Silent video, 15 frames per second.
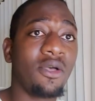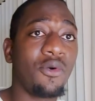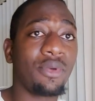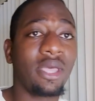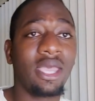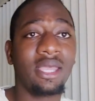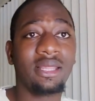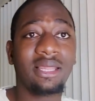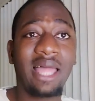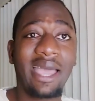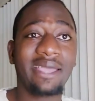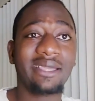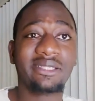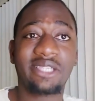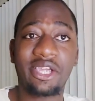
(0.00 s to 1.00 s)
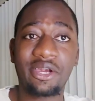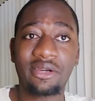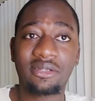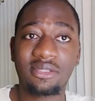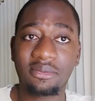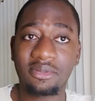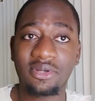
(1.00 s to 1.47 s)
Okay, like,
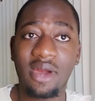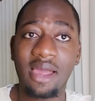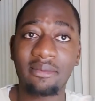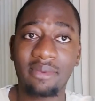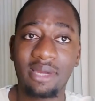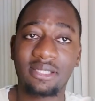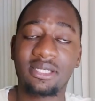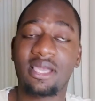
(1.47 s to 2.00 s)
share, subscribe my